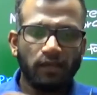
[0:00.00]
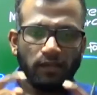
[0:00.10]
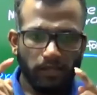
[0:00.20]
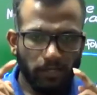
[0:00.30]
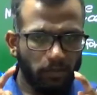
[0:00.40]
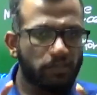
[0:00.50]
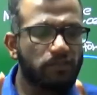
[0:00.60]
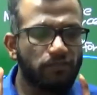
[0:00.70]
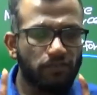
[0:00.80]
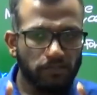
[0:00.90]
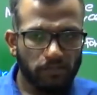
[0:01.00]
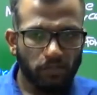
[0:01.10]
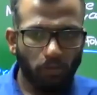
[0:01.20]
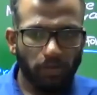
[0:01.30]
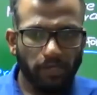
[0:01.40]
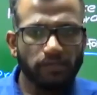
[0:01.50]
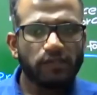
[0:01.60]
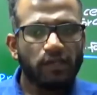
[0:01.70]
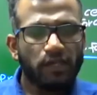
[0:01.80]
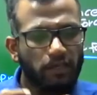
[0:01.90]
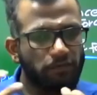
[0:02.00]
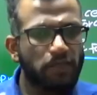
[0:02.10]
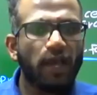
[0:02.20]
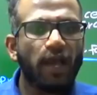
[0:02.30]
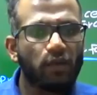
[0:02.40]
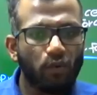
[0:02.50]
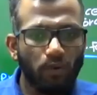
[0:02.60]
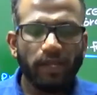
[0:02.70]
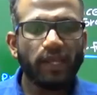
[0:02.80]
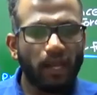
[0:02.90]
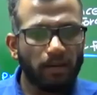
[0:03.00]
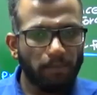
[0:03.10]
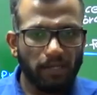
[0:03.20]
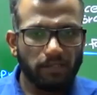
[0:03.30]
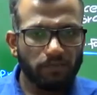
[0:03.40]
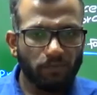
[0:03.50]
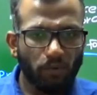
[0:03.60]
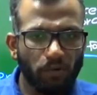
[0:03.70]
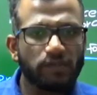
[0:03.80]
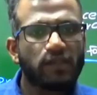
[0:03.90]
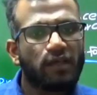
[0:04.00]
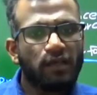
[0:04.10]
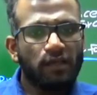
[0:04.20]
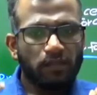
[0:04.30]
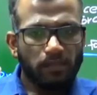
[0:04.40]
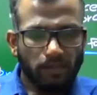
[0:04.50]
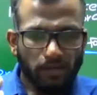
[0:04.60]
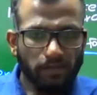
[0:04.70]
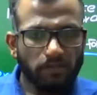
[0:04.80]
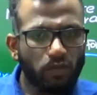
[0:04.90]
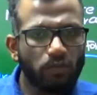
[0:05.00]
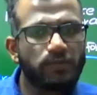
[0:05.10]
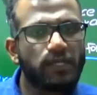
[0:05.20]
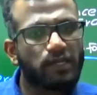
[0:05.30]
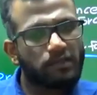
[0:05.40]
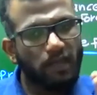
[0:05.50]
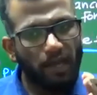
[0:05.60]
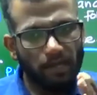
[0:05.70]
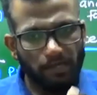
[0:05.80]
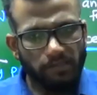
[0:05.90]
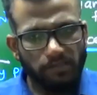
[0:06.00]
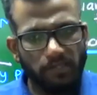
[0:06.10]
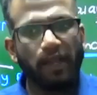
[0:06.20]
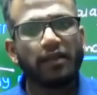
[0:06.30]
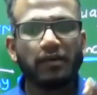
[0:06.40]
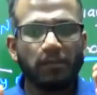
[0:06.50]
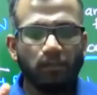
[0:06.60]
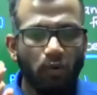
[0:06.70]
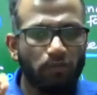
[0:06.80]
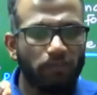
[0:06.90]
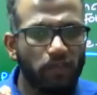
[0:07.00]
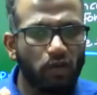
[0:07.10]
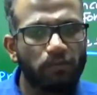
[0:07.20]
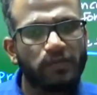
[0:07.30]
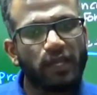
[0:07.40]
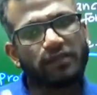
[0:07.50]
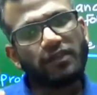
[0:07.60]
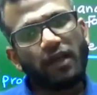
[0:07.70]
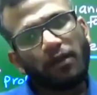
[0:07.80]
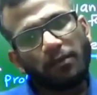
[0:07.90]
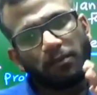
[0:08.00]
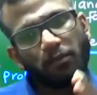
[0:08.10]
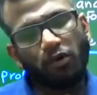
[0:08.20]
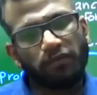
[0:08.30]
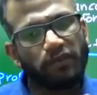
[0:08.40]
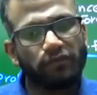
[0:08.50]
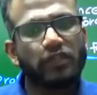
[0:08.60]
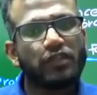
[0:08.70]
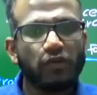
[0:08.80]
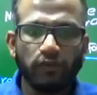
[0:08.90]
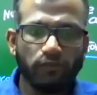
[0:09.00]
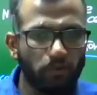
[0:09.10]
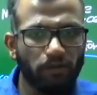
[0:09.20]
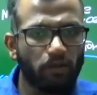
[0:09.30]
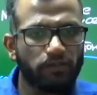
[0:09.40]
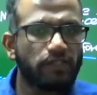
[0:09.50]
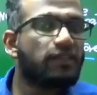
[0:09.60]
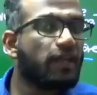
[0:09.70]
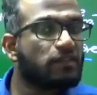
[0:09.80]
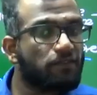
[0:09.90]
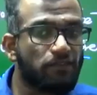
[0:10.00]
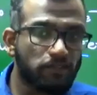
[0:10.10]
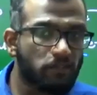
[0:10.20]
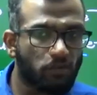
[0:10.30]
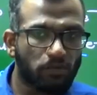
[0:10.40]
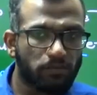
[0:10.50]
The Newton's first law is, if there are no any unbalanced force, rest objects are rest and moving objects are moving with uniform velocity. That's the first law.